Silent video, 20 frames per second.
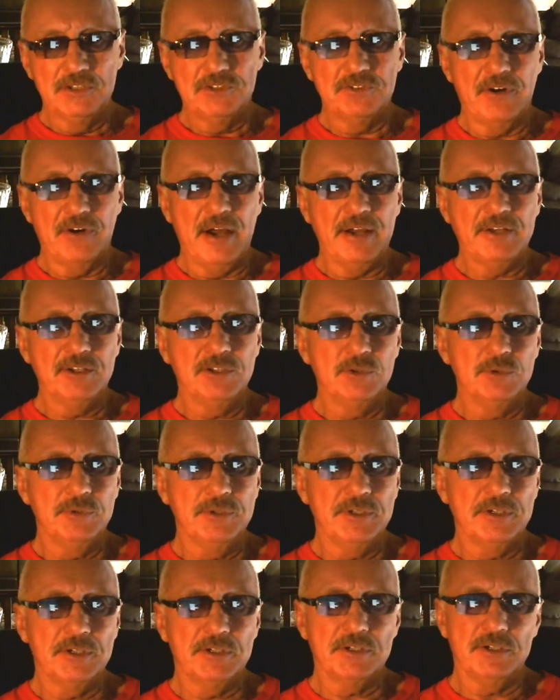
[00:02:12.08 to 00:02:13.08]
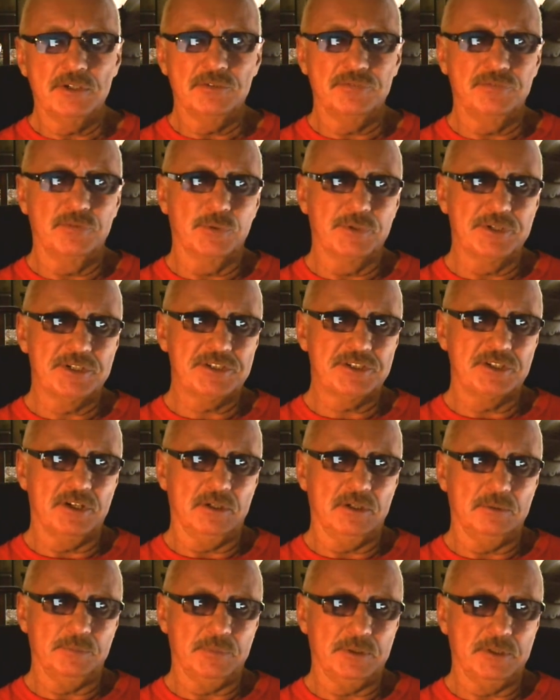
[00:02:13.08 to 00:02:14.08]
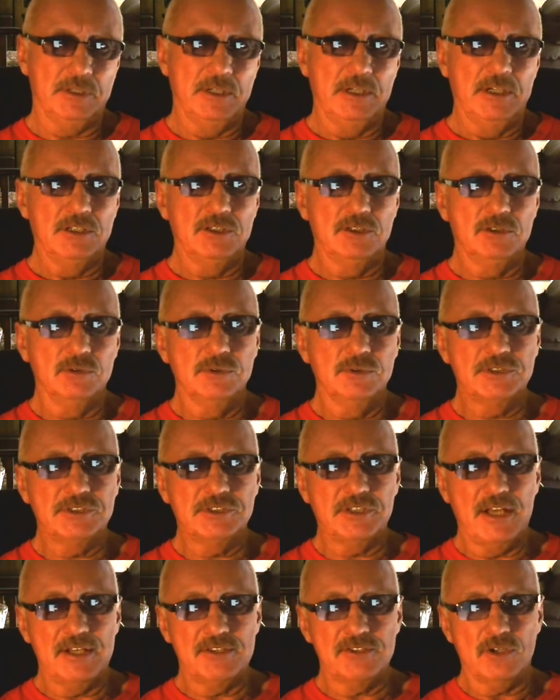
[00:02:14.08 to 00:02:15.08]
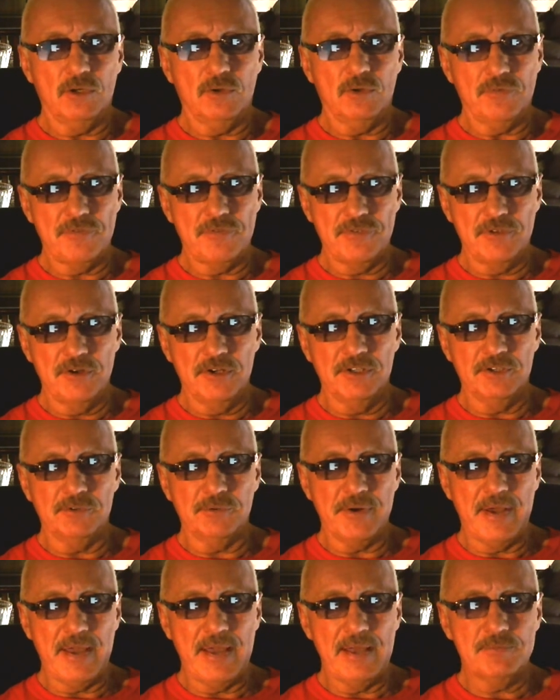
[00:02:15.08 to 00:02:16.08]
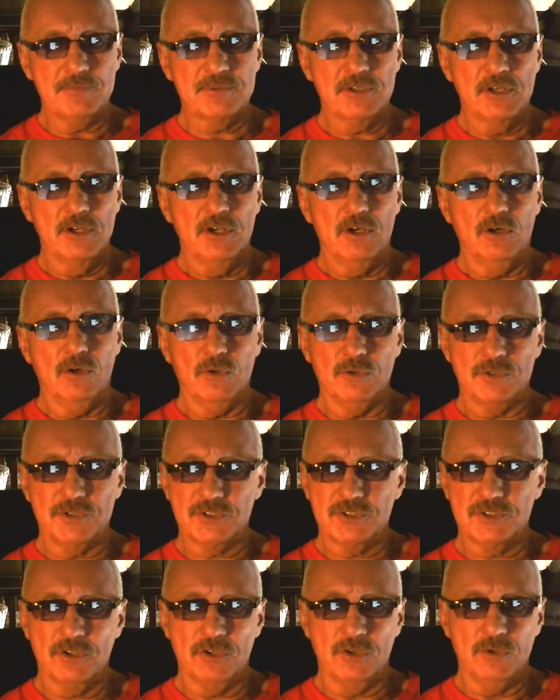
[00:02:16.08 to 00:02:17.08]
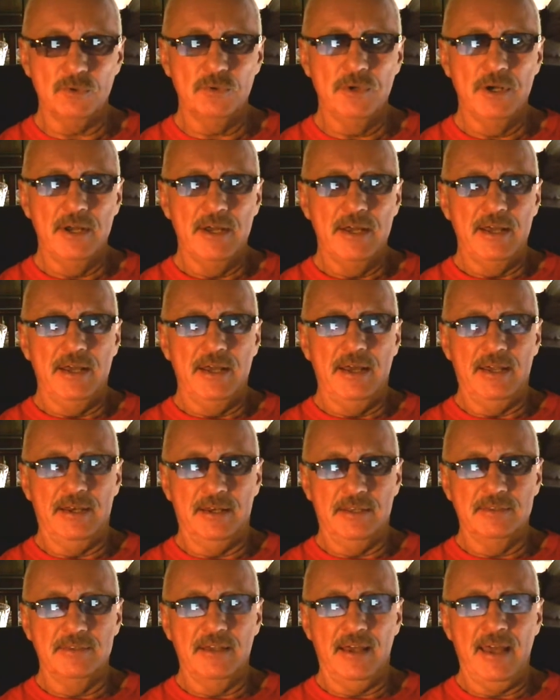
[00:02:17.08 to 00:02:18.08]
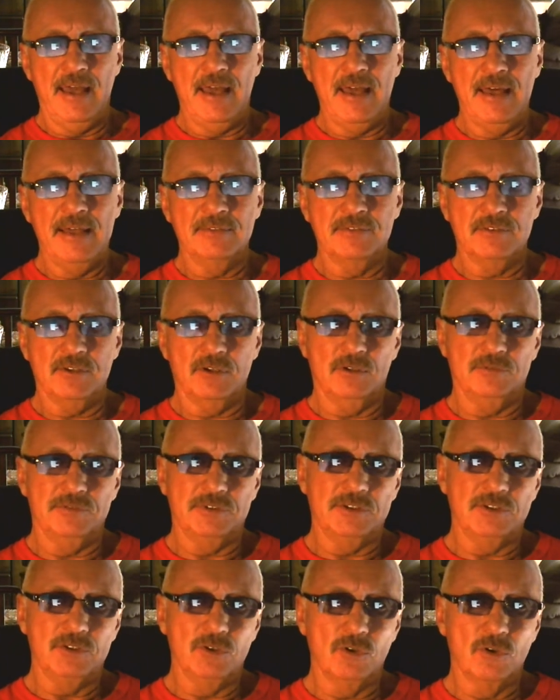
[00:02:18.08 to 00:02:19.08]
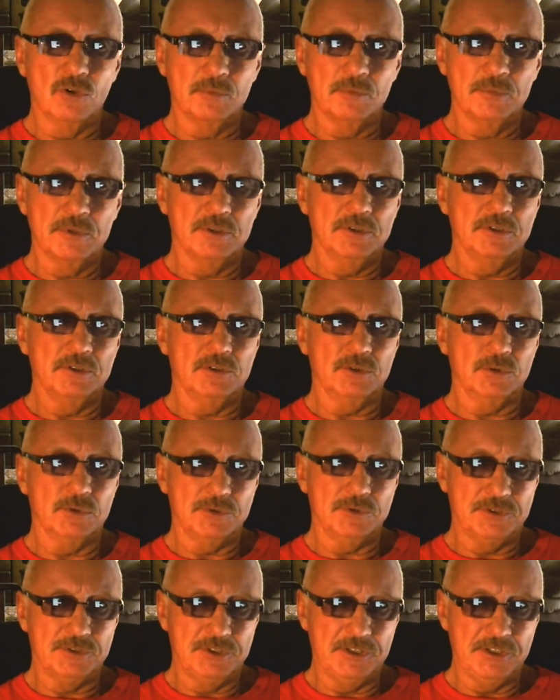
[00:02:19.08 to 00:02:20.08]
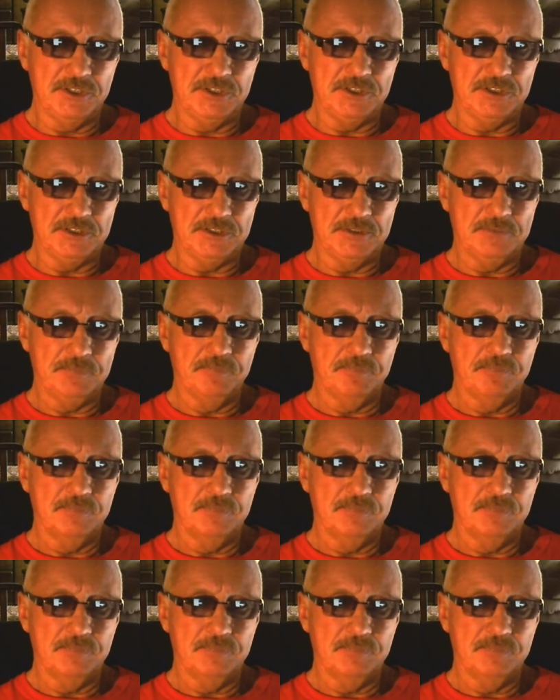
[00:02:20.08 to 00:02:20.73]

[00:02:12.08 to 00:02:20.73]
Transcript: Try doing, for example, two sets of 30 reps or so and at the end of a normal routine.